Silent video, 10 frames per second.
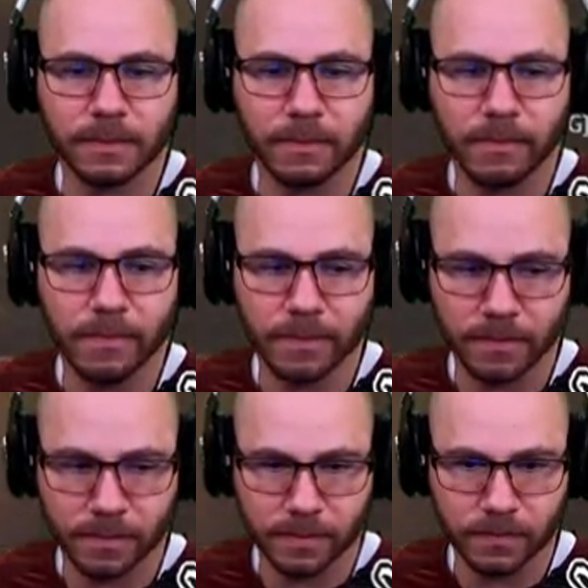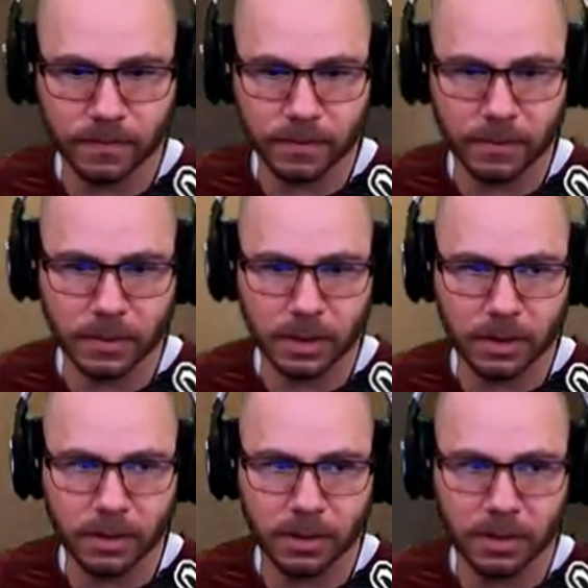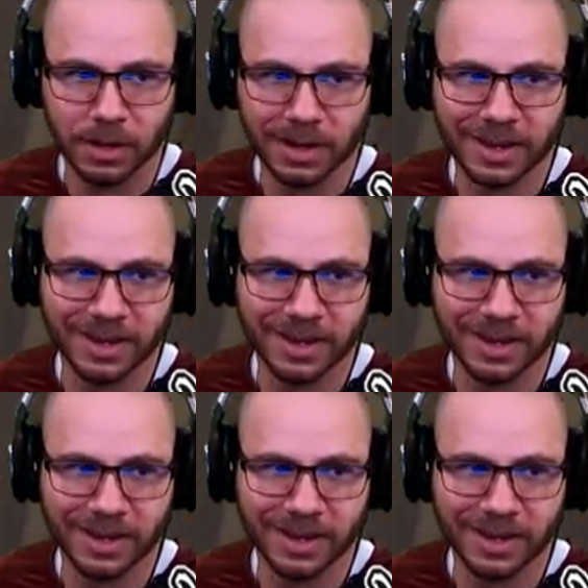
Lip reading: (silence)